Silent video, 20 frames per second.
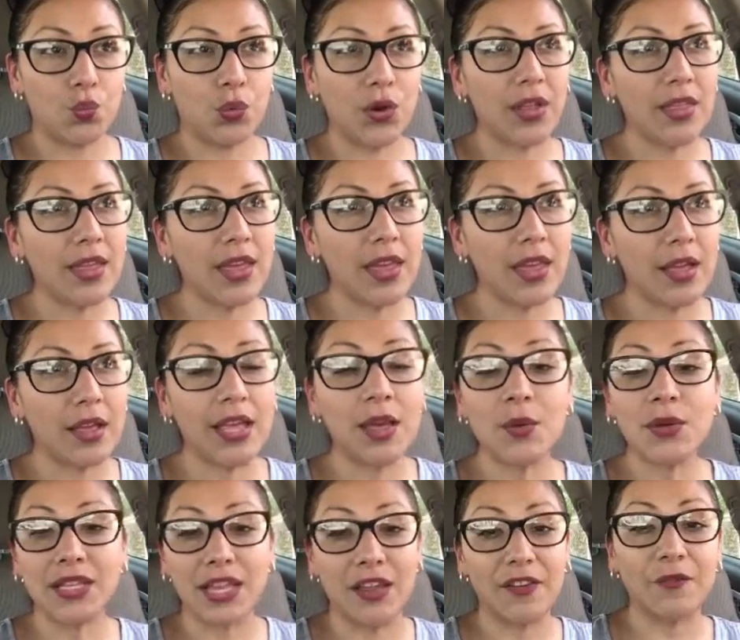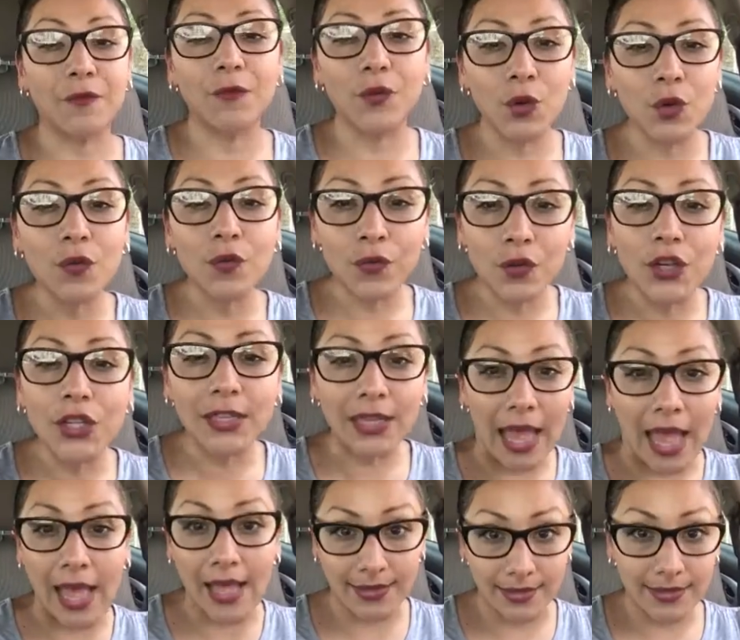where the hell? It was at Food for
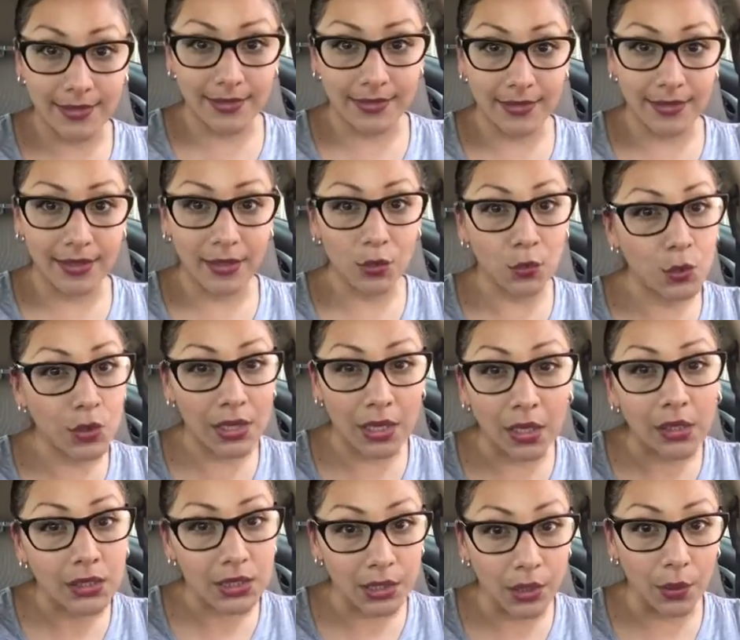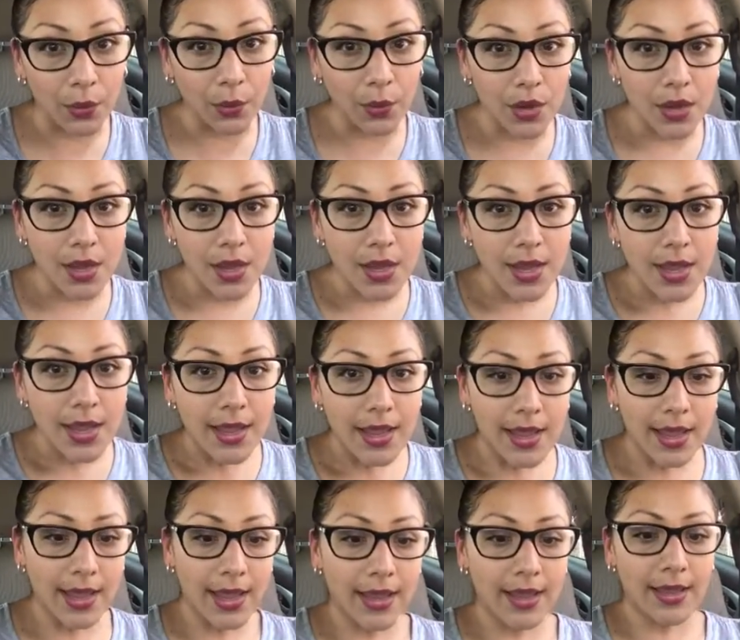Less in Rialto.
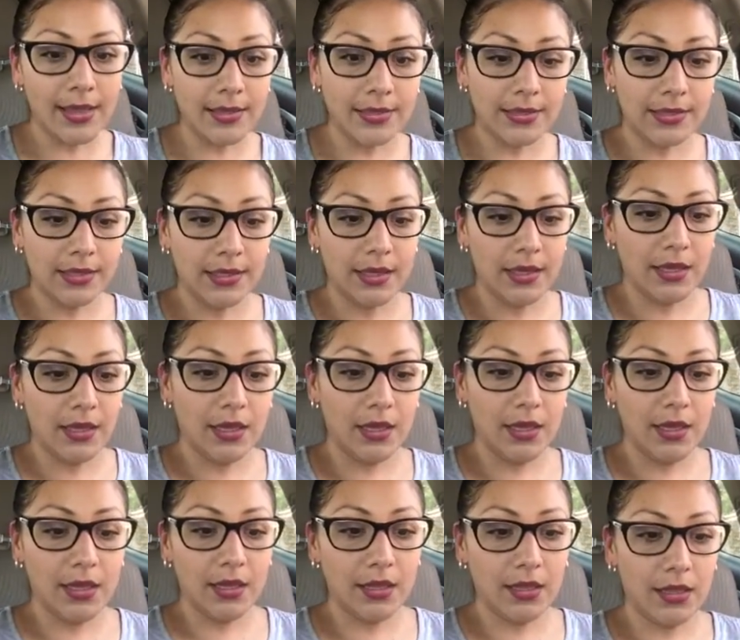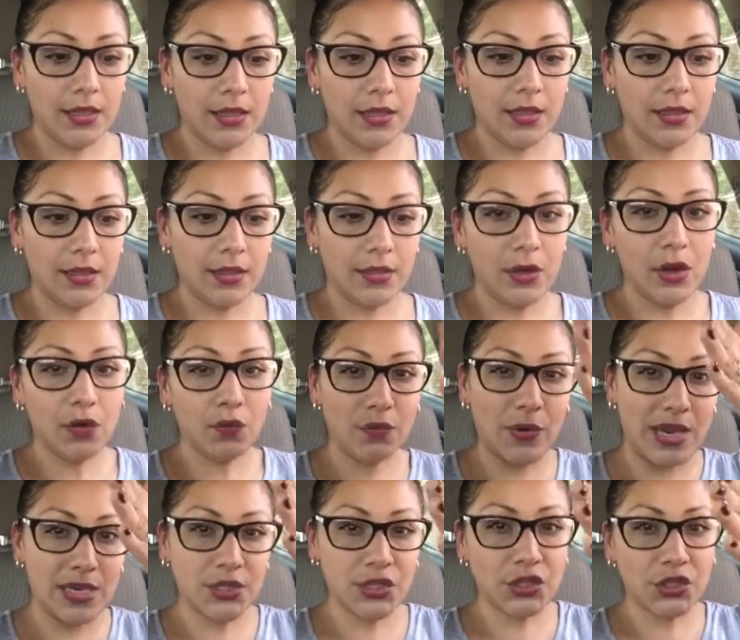And their
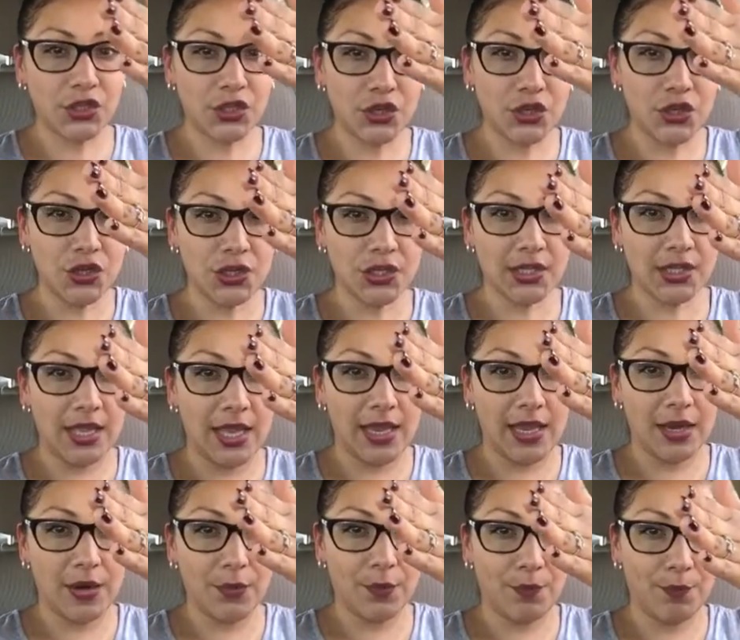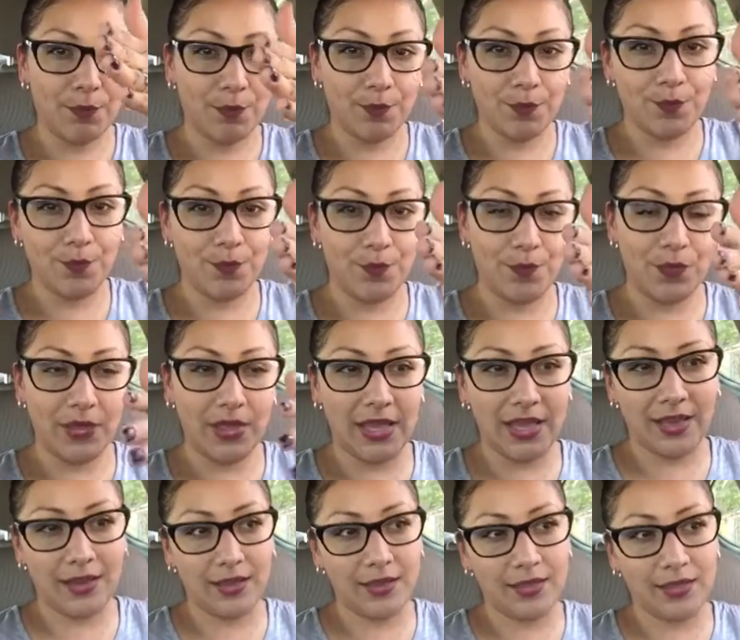registers, like
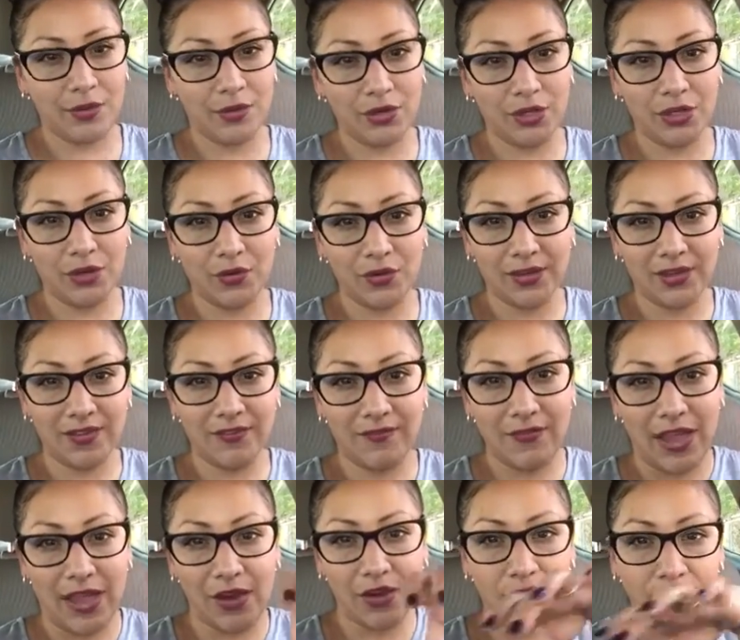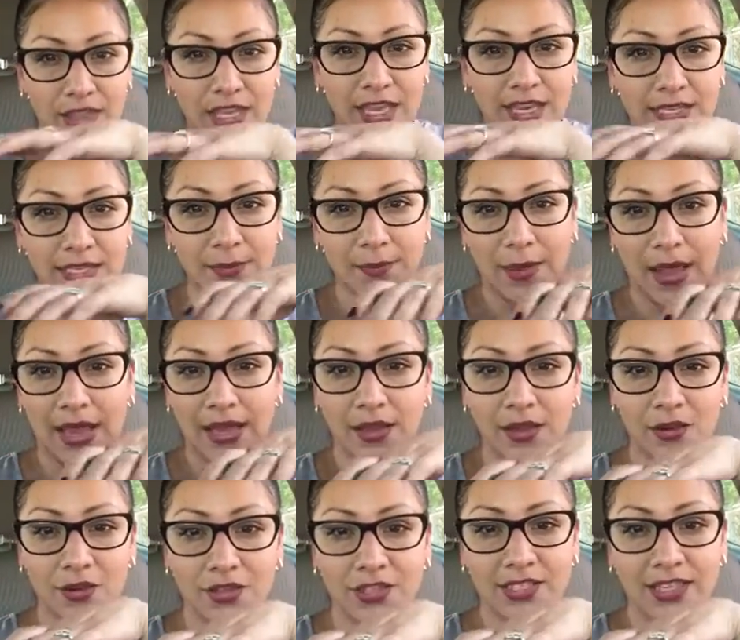their little conveyor thing to bag
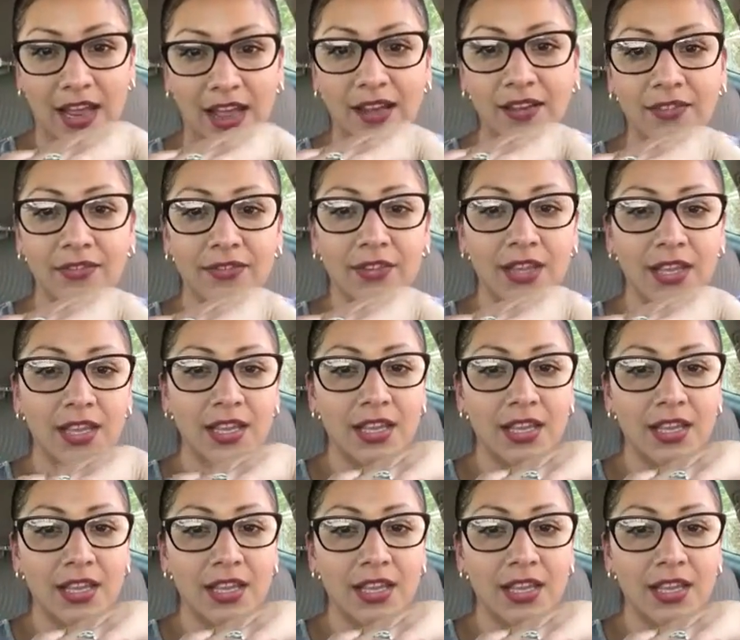your stuff,